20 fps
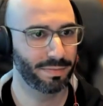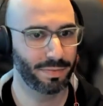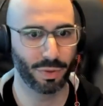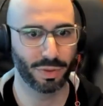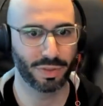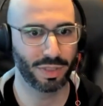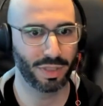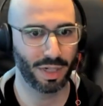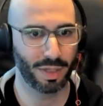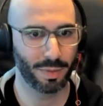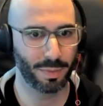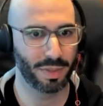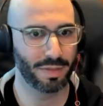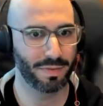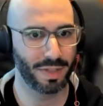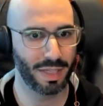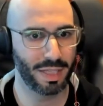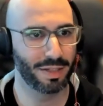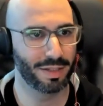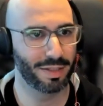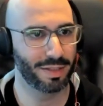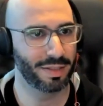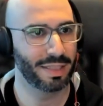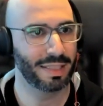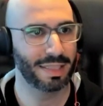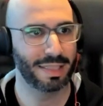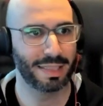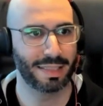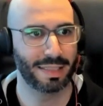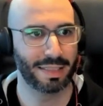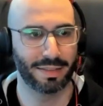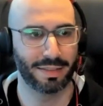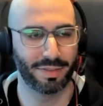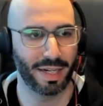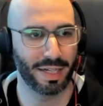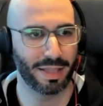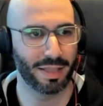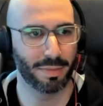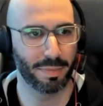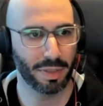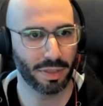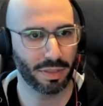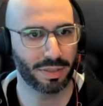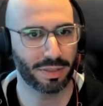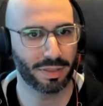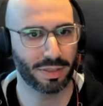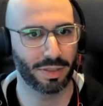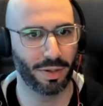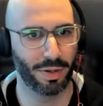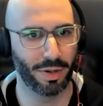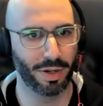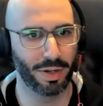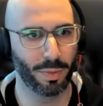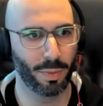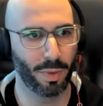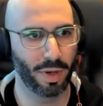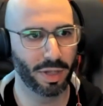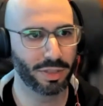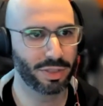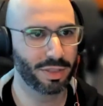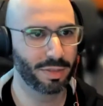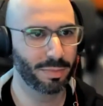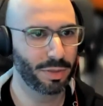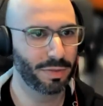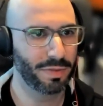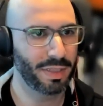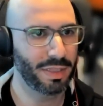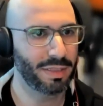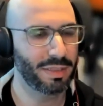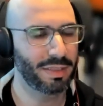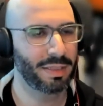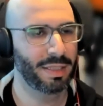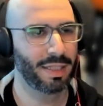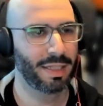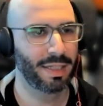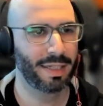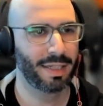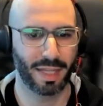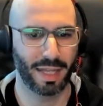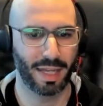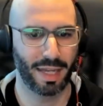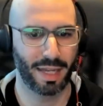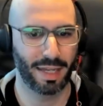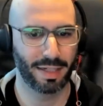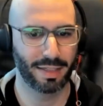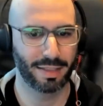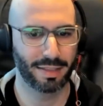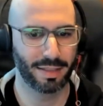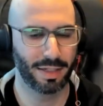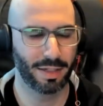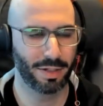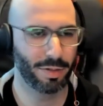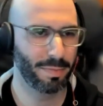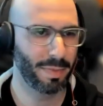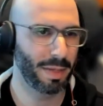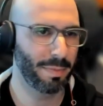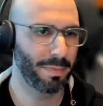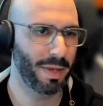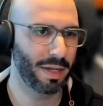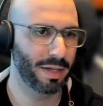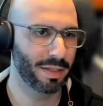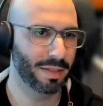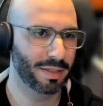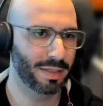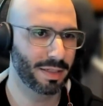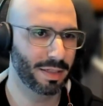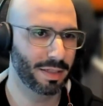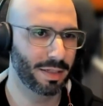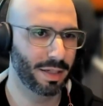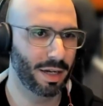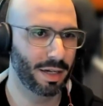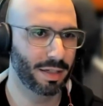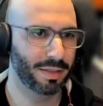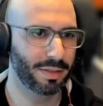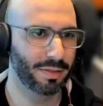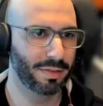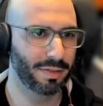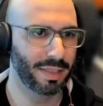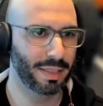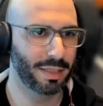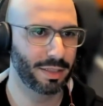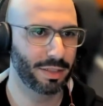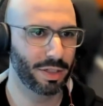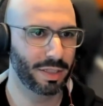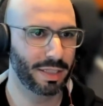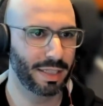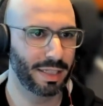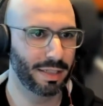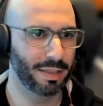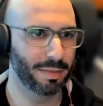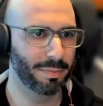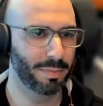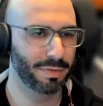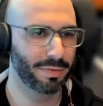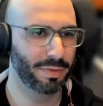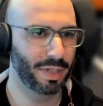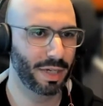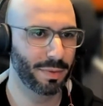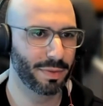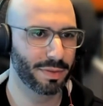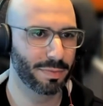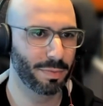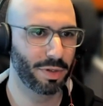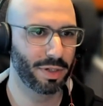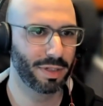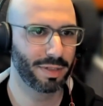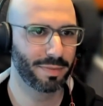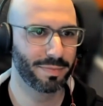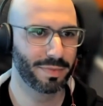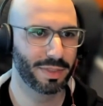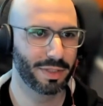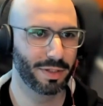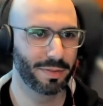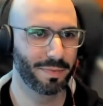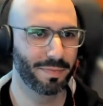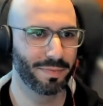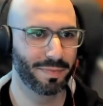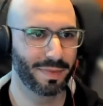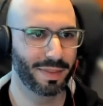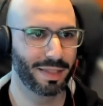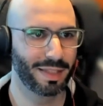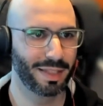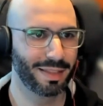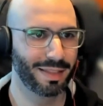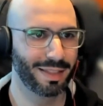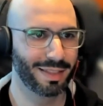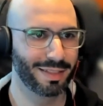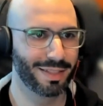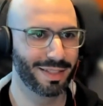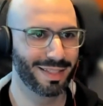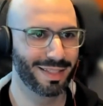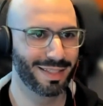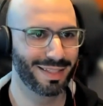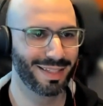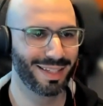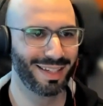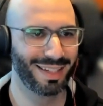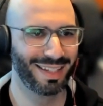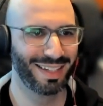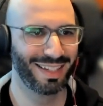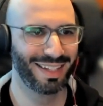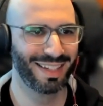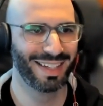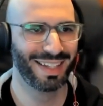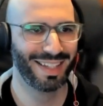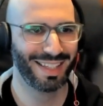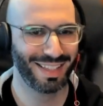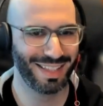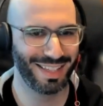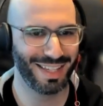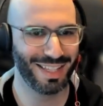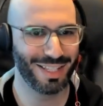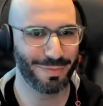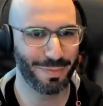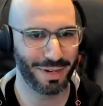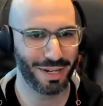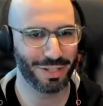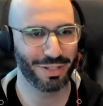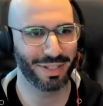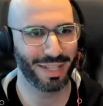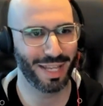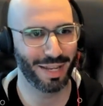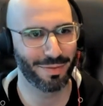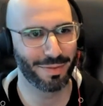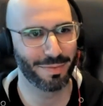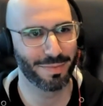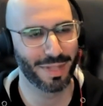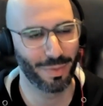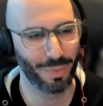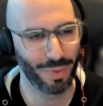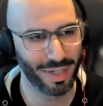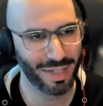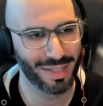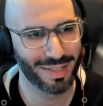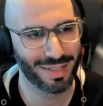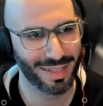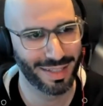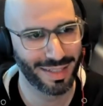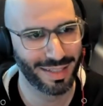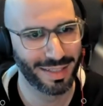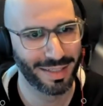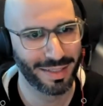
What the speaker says: folks here would have either read the books or watched the movies. And no, my parents did not read Tolkien before I was born. So this is the inspiration came from somewhere else.